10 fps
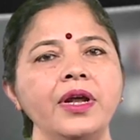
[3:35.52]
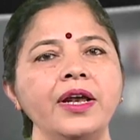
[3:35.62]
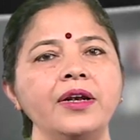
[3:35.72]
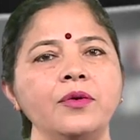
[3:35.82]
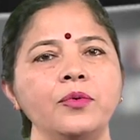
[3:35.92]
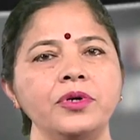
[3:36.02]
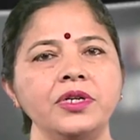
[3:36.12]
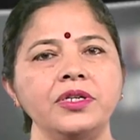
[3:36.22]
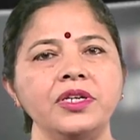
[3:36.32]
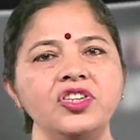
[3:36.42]
and
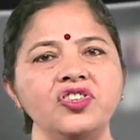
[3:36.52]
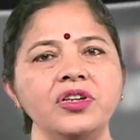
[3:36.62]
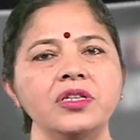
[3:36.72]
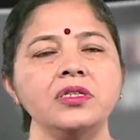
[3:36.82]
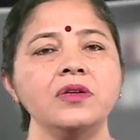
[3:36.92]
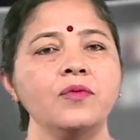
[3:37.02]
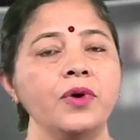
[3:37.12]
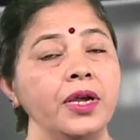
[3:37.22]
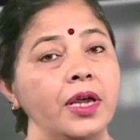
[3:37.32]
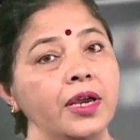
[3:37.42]
devoted teachers
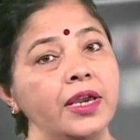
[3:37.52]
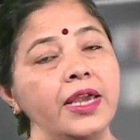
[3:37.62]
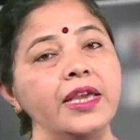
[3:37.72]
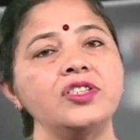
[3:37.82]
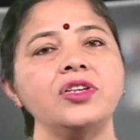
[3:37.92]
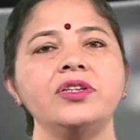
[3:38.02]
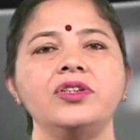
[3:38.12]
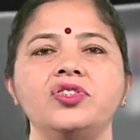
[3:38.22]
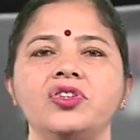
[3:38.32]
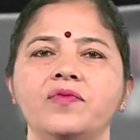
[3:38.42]
were engaged in
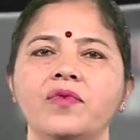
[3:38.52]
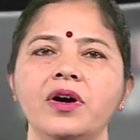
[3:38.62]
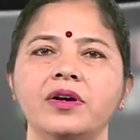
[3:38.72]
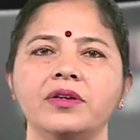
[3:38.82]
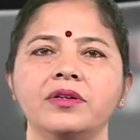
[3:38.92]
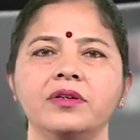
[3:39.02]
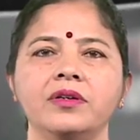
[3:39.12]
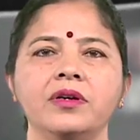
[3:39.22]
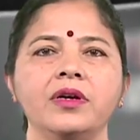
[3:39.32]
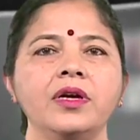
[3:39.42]
teaching work.
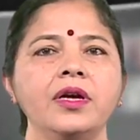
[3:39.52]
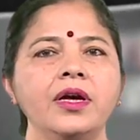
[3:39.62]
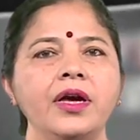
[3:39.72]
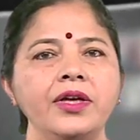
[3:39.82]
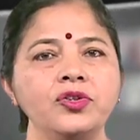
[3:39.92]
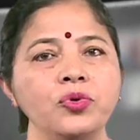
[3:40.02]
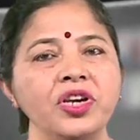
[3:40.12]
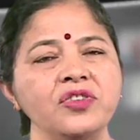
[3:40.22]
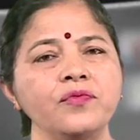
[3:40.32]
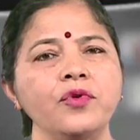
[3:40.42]

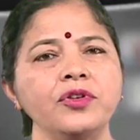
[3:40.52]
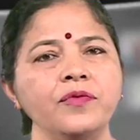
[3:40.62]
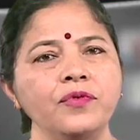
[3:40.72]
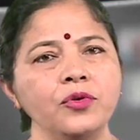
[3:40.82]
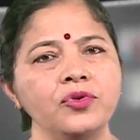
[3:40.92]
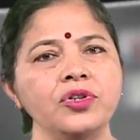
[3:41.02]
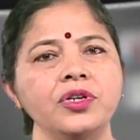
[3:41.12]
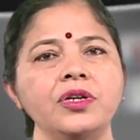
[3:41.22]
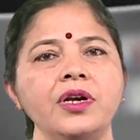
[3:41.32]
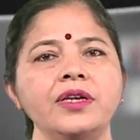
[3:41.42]
Education for the
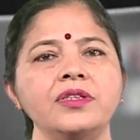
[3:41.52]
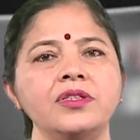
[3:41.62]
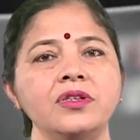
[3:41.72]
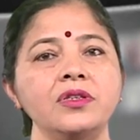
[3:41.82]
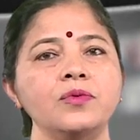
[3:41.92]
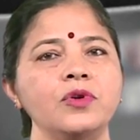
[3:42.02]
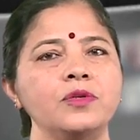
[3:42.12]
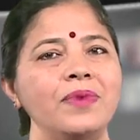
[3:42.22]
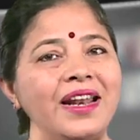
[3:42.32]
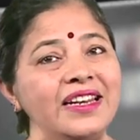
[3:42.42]
future existence was
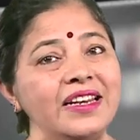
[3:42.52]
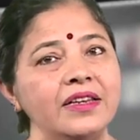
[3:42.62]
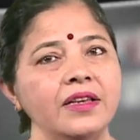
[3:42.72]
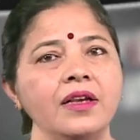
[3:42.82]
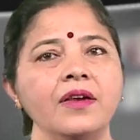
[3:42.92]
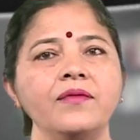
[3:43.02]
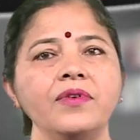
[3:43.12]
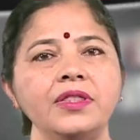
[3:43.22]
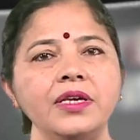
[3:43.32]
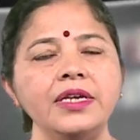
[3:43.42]
blended
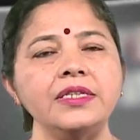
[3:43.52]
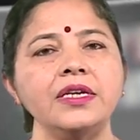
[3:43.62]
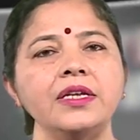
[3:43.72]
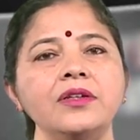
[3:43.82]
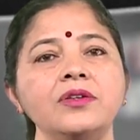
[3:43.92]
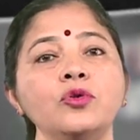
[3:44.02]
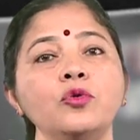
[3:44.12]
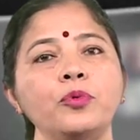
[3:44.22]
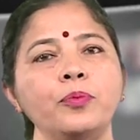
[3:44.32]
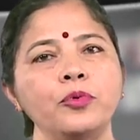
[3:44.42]
with it in due
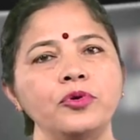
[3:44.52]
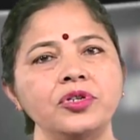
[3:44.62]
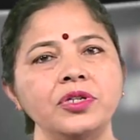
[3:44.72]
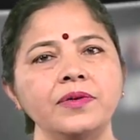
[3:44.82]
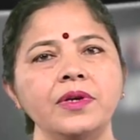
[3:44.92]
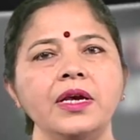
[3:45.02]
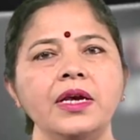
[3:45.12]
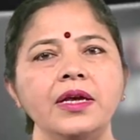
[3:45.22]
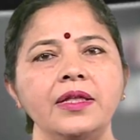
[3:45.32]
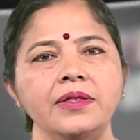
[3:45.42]
proportion.
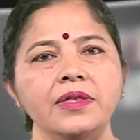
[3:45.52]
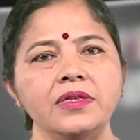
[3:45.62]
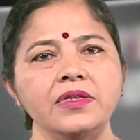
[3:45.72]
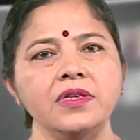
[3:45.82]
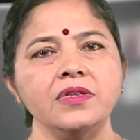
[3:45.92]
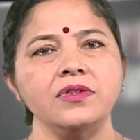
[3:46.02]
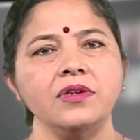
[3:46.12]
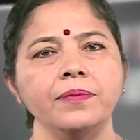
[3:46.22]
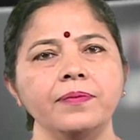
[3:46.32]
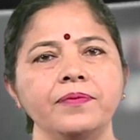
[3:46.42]
In this
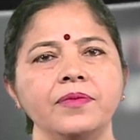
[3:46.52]
system,